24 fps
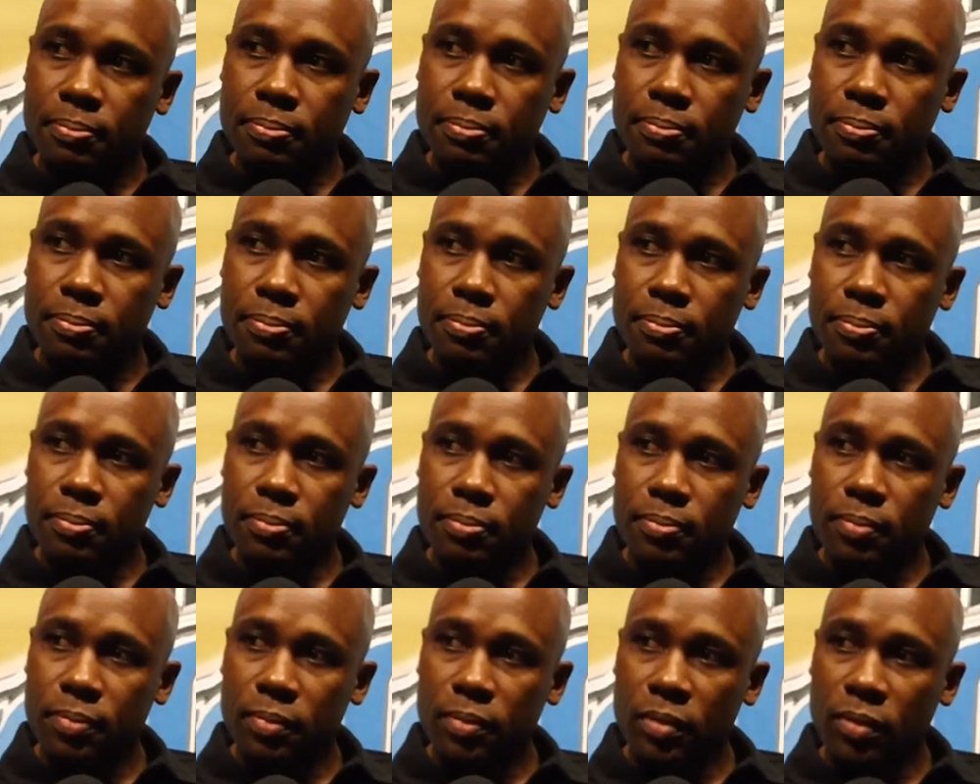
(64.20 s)
Thaddeus
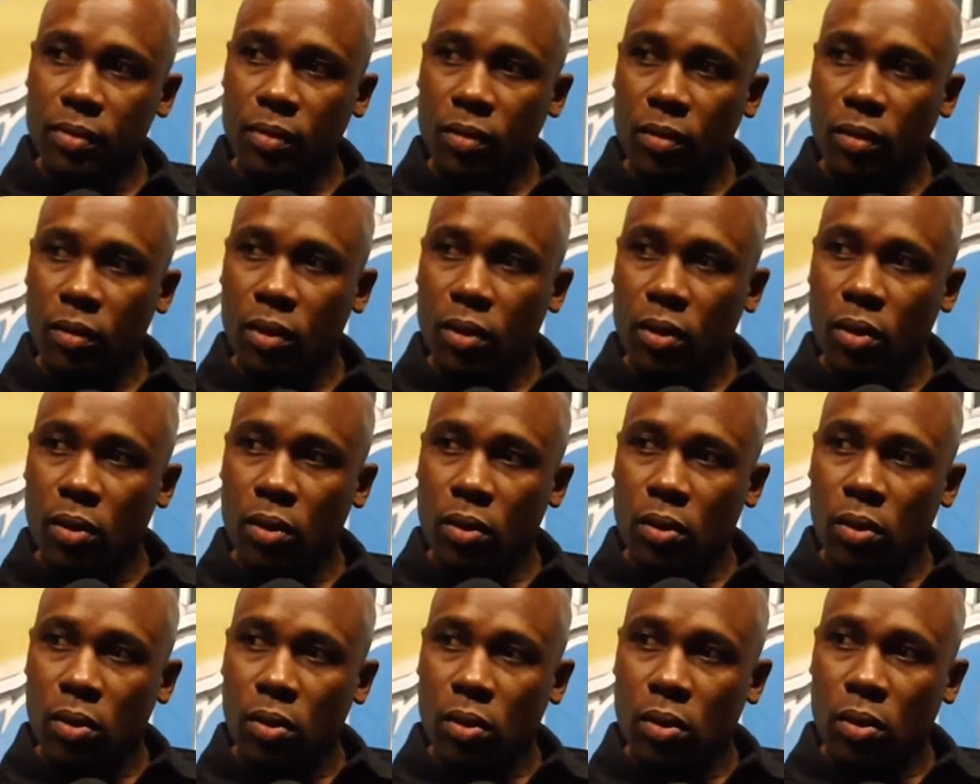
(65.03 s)
that, that he will
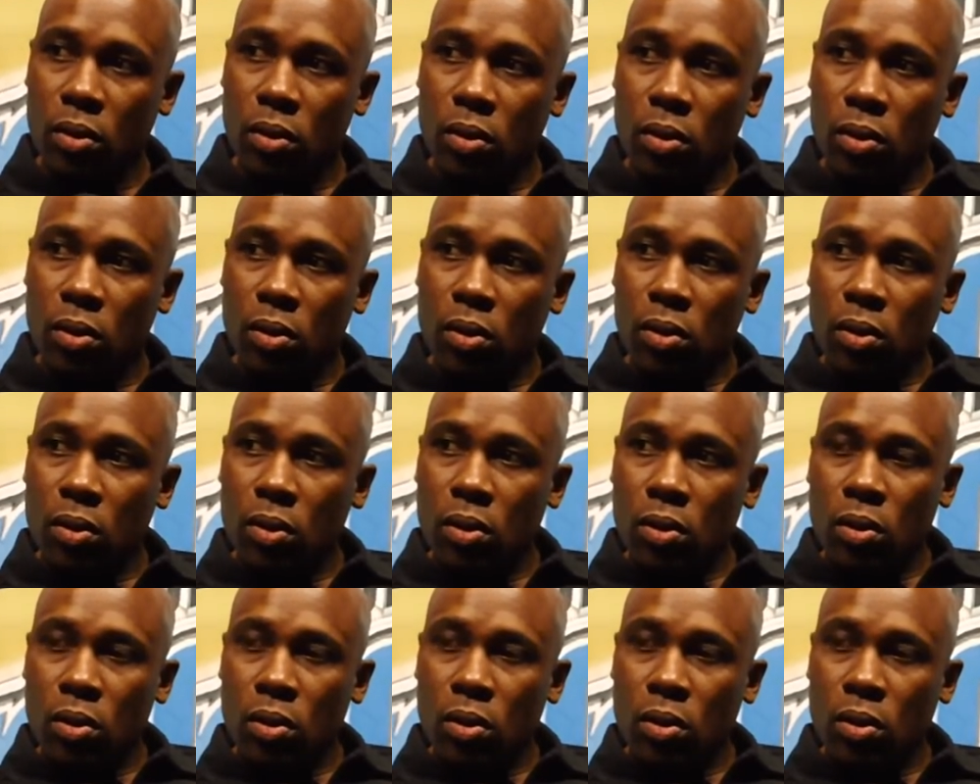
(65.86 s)
face tonight,